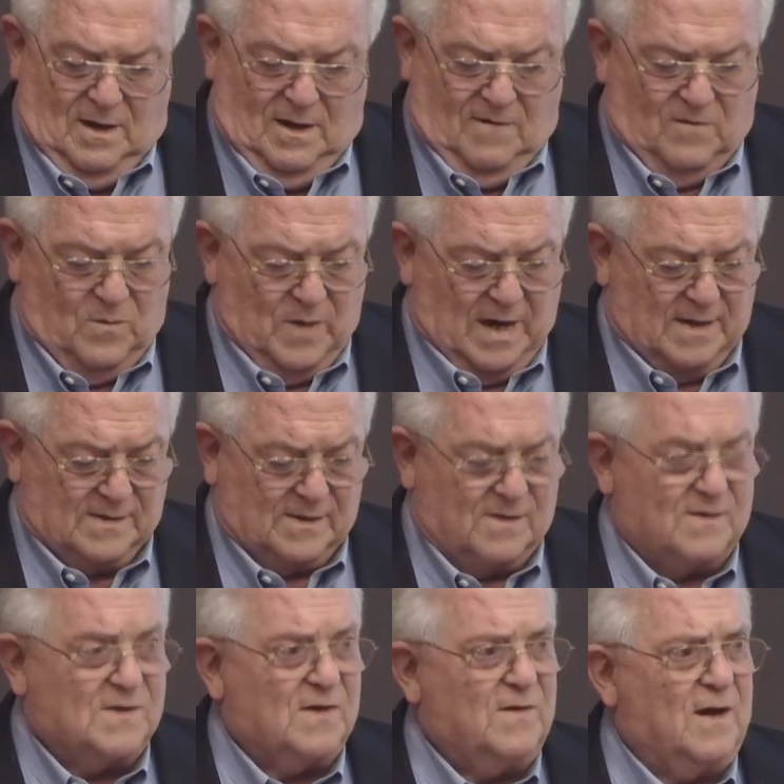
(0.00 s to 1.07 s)
of
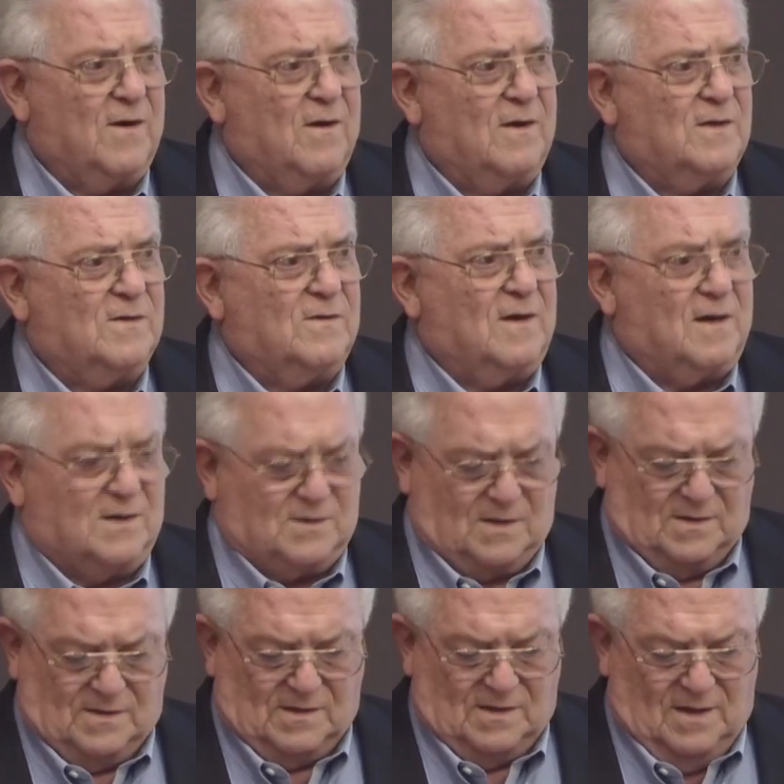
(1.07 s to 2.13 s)
ambassadors and their
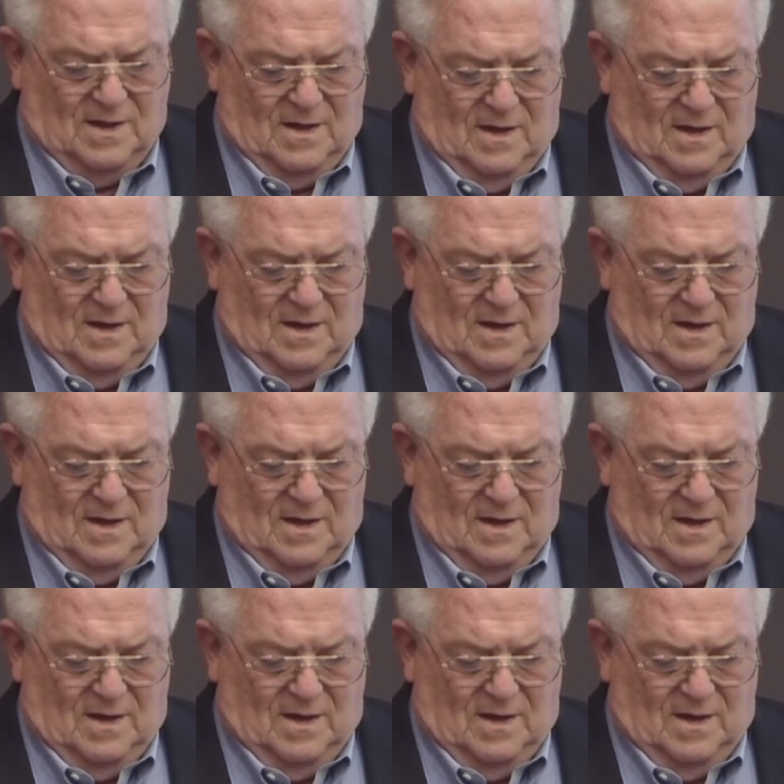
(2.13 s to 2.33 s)
entourages